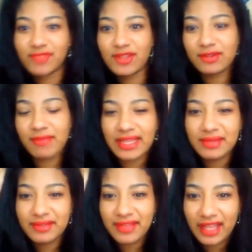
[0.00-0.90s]
He
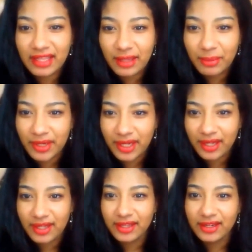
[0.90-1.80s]
reminds me of like a
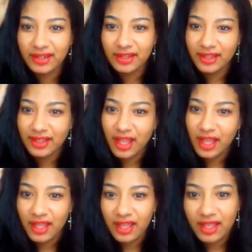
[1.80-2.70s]
leprechaun.
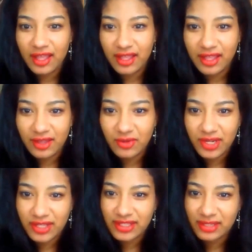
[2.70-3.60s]

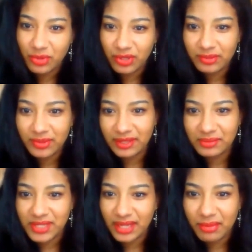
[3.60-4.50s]
What is he doing in
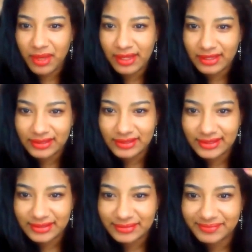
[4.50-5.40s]
them tight
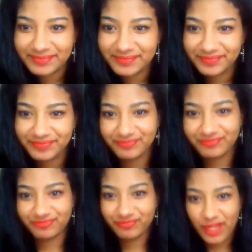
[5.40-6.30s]
pants?
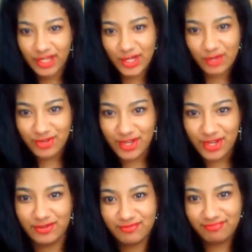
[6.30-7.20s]

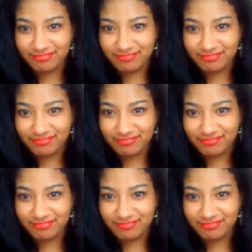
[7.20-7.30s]
Nuko.